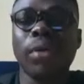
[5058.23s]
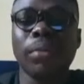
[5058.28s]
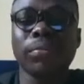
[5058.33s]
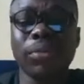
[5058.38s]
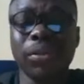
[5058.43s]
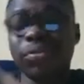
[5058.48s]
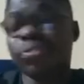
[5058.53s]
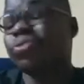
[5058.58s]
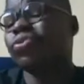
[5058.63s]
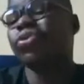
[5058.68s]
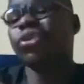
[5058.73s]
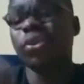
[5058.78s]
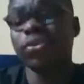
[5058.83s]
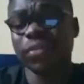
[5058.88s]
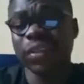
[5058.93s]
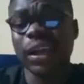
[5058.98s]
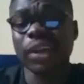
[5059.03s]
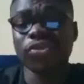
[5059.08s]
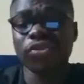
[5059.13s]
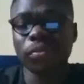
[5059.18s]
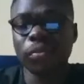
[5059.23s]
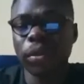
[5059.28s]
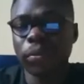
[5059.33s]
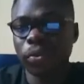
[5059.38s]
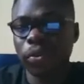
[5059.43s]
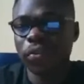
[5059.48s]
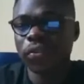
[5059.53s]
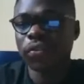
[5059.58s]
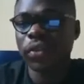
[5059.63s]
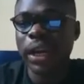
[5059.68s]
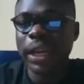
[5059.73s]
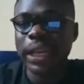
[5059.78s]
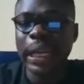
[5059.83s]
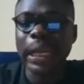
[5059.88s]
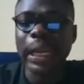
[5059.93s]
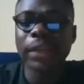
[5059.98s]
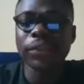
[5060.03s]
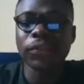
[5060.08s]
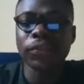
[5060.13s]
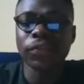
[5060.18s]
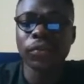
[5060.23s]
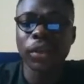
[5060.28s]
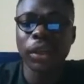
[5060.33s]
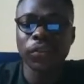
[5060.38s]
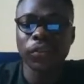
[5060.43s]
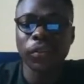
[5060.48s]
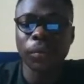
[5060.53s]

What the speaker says: I'm going to today slash tomorrow because it's already late today.